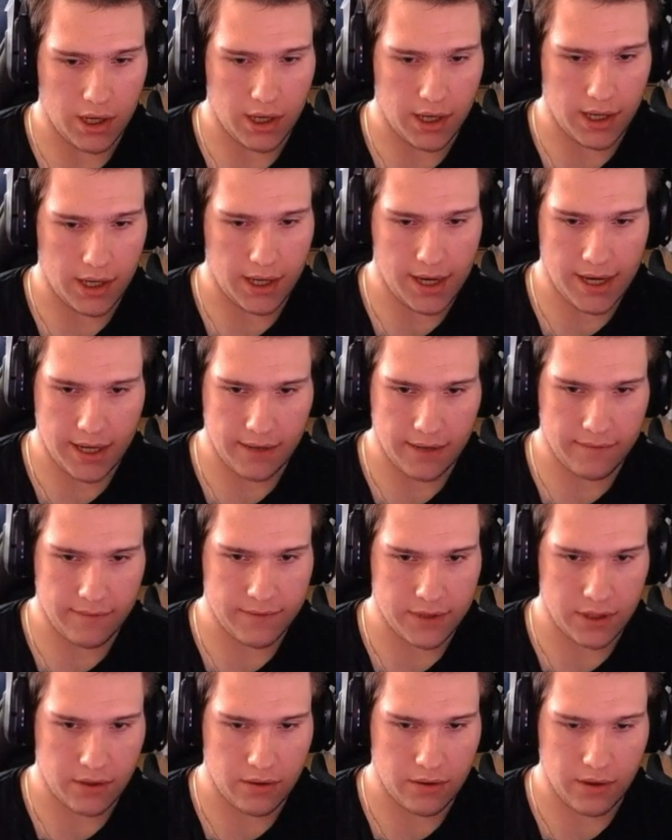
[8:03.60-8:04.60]
Negative
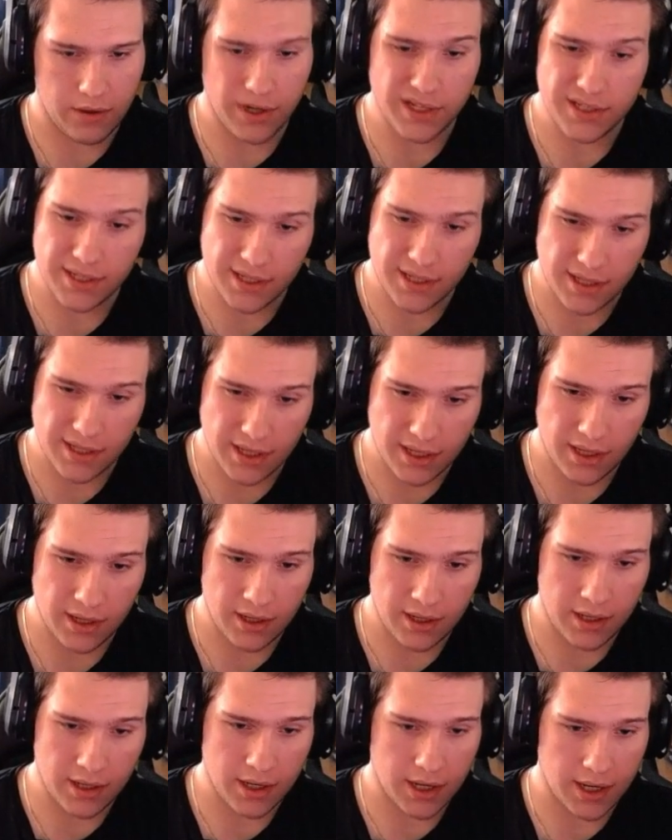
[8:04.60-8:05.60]
Zone is
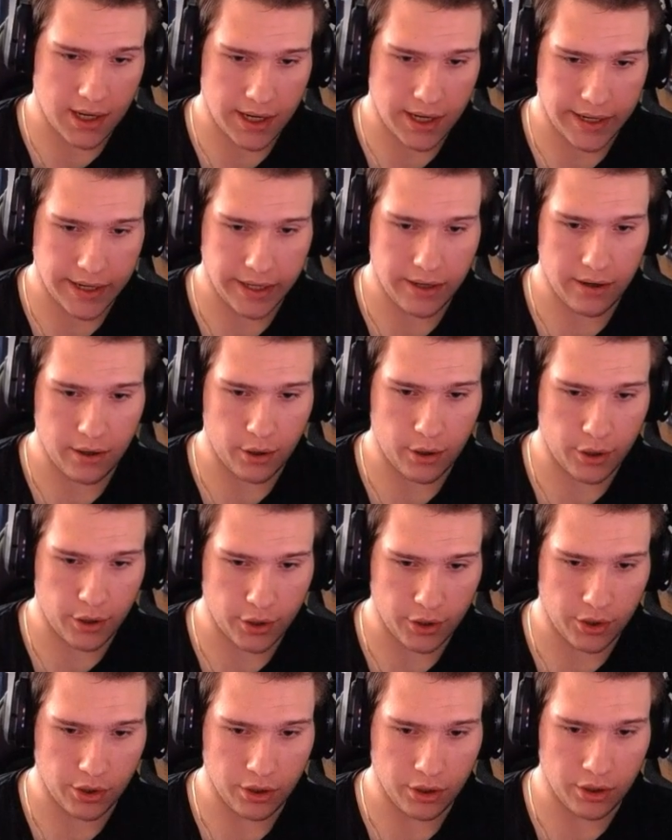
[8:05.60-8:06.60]
gonna kind of
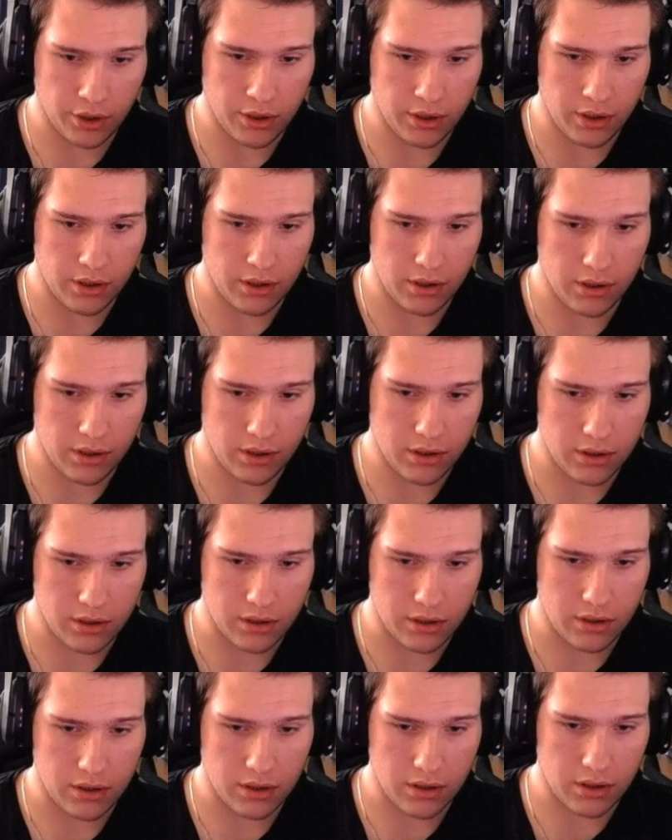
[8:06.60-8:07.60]
hurt.
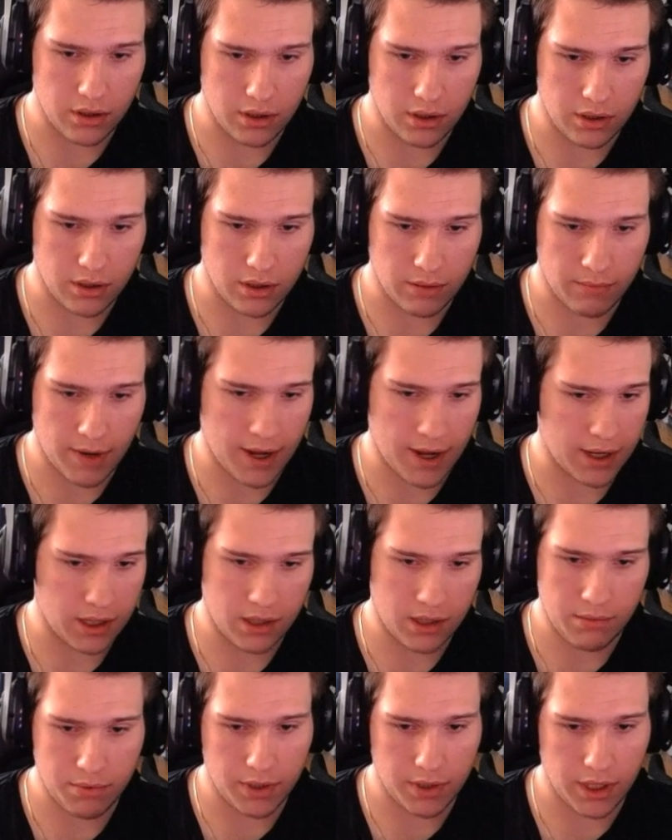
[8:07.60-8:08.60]
I'm not
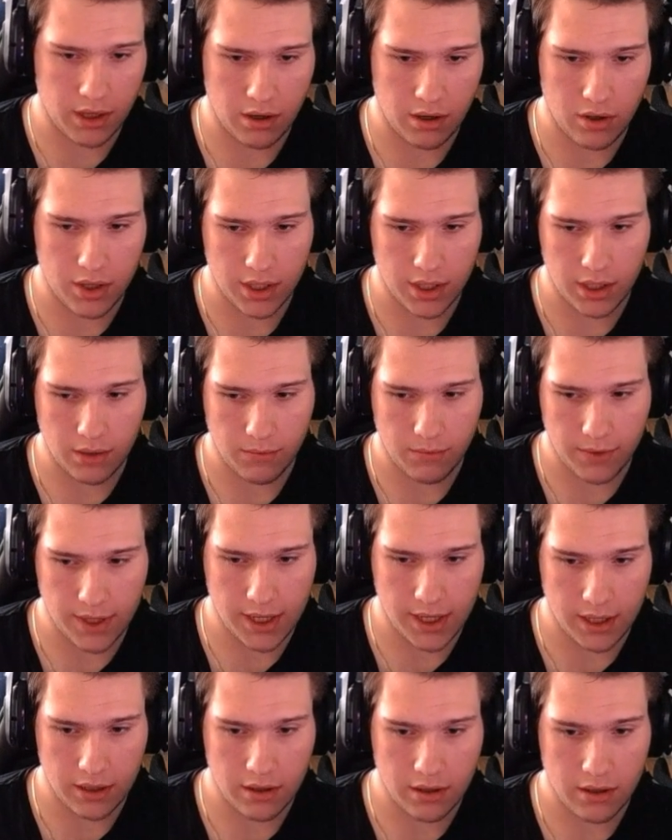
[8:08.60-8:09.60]
gonna play Colleen
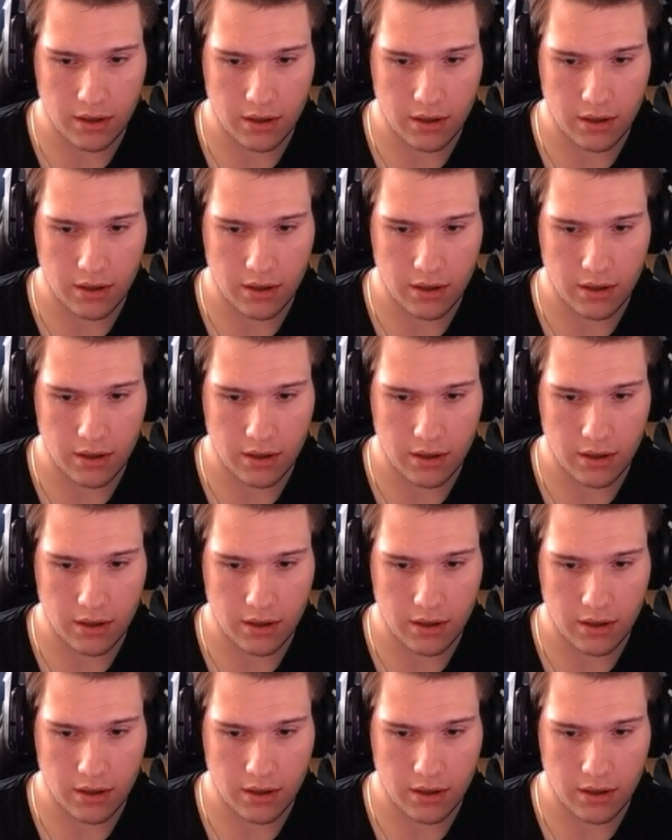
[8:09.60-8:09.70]
Wing.